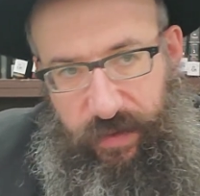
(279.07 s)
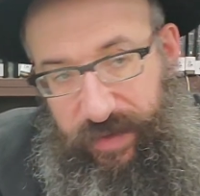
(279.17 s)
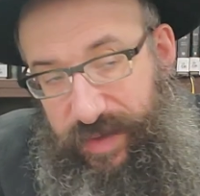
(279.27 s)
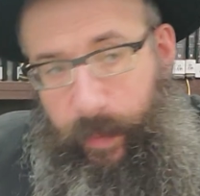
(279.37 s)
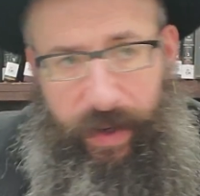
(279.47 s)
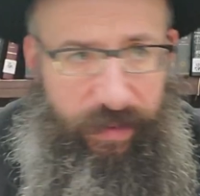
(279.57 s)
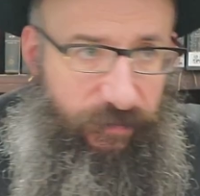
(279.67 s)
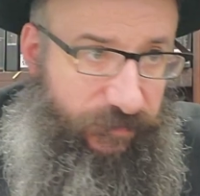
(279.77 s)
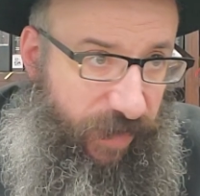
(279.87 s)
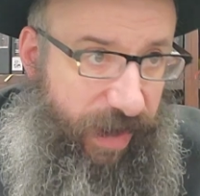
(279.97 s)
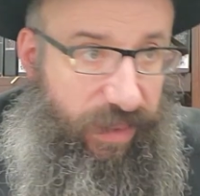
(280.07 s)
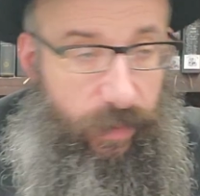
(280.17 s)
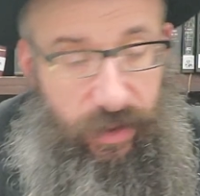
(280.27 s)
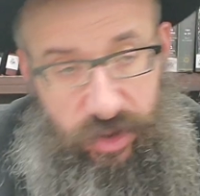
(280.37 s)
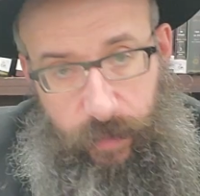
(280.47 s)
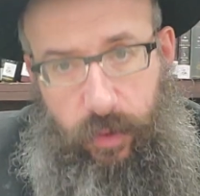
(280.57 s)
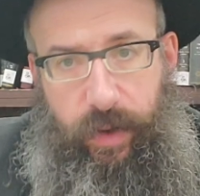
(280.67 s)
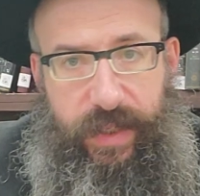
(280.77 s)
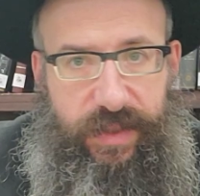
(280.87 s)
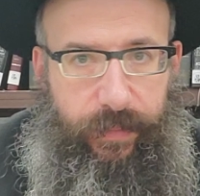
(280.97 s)
Despite the fact that when Hashem
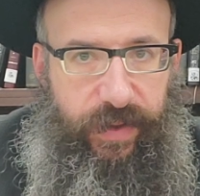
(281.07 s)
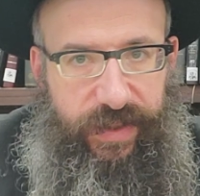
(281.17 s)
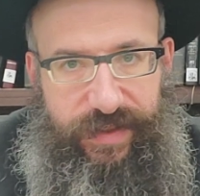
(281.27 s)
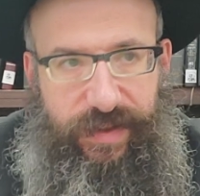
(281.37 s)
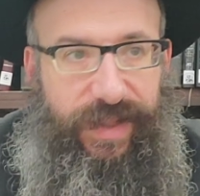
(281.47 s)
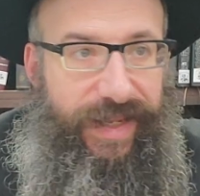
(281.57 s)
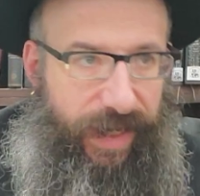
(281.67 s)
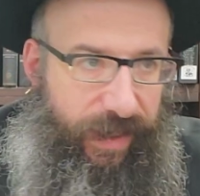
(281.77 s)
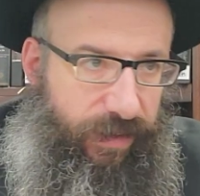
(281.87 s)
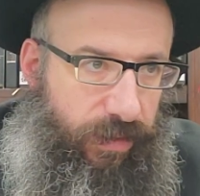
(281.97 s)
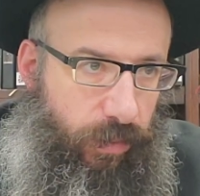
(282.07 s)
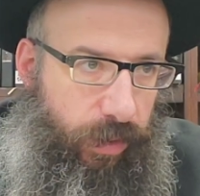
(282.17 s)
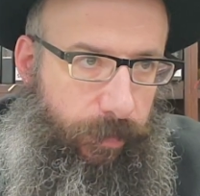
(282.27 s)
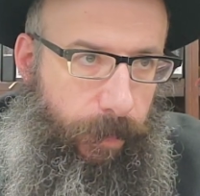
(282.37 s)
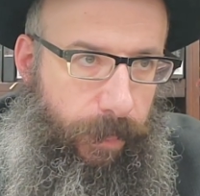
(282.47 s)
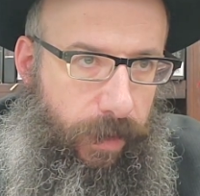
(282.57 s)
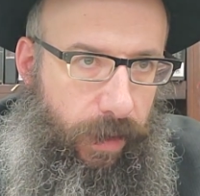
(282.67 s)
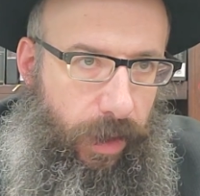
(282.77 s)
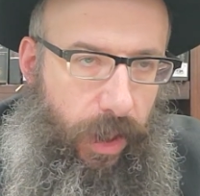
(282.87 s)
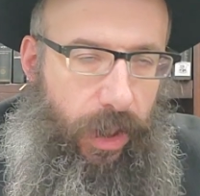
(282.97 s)
creates something, it's still connected to Him.
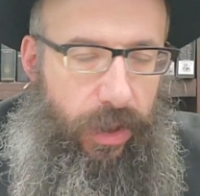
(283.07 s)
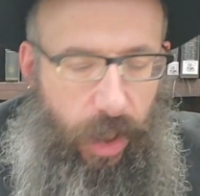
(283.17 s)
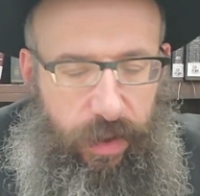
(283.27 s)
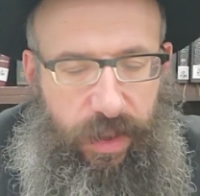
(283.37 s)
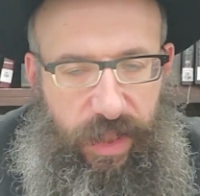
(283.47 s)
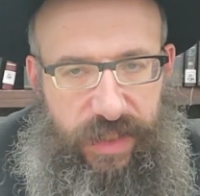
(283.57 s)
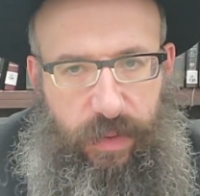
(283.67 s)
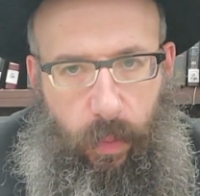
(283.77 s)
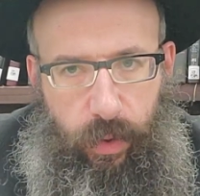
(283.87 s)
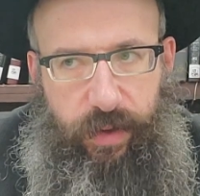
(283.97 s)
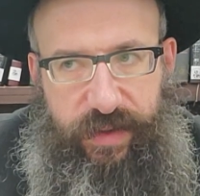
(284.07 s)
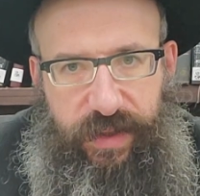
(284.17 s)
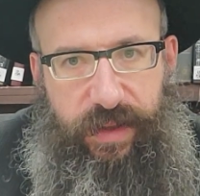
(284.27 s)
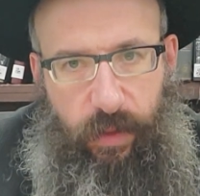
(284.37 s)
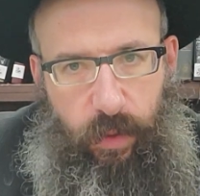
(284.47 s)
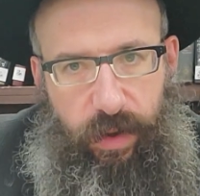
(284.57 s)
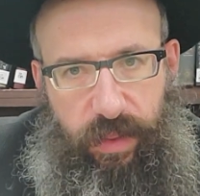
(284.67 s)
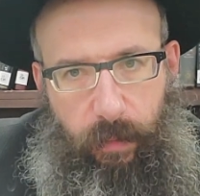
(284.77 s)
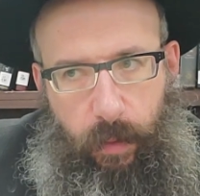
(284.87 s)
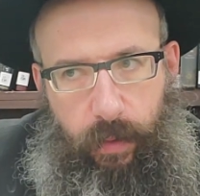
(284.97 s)
Nonetheless, what we're dealing with
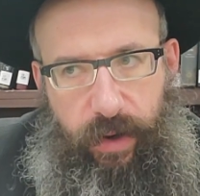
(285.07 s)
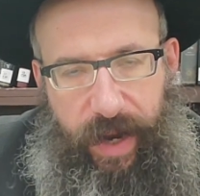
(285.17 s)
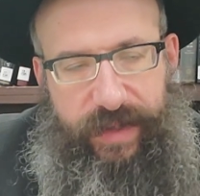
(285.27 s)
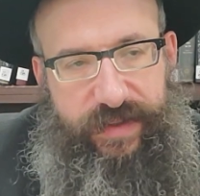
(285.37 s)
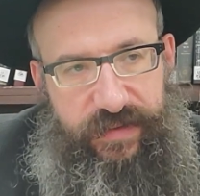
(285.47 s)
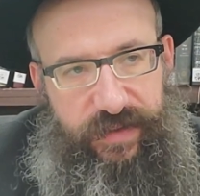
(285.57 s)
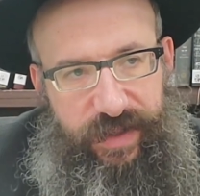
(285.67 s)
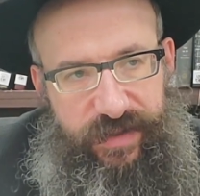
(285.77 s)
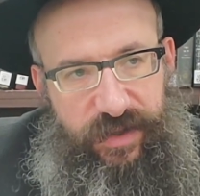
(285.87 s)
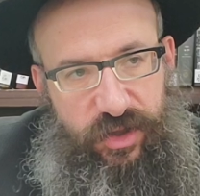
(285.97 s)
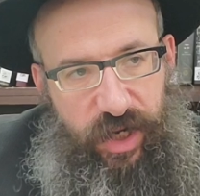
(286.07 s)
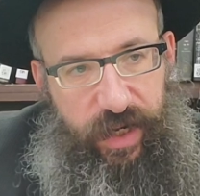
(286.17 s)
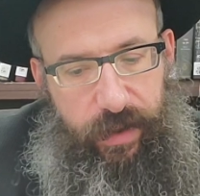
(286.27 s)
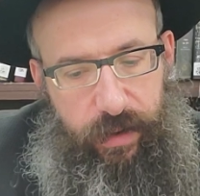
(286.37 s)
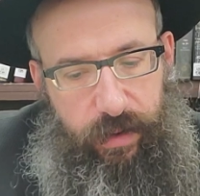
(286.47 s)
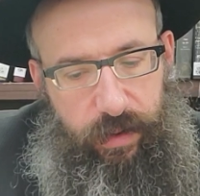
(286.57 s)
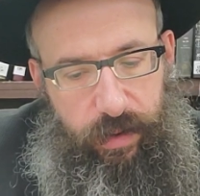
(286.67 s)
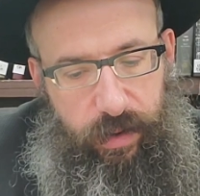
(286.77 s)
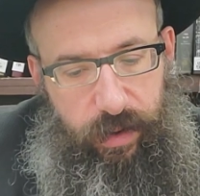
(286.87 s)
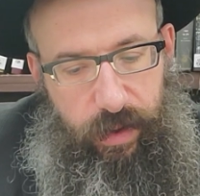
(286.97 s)
and what we're accessing is the shine.
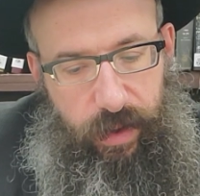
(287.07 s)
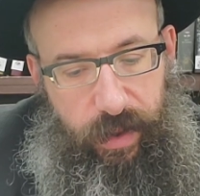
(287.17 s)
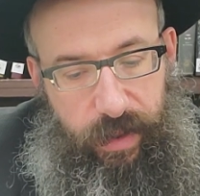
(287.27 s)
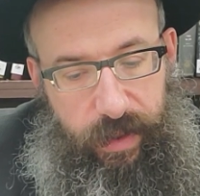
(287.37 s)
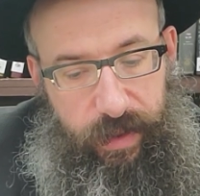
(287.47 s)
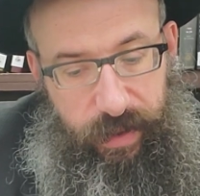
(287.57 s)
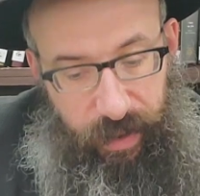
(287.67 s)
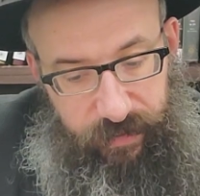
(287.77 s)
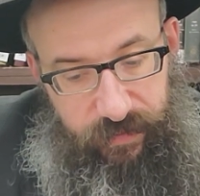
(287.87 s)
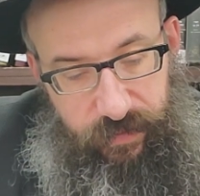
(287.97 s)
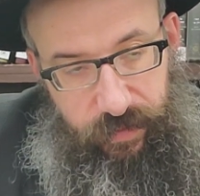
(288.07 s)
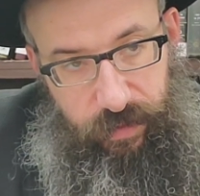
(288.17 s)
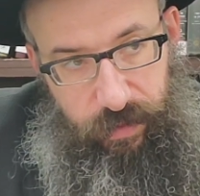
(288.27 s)
Yes,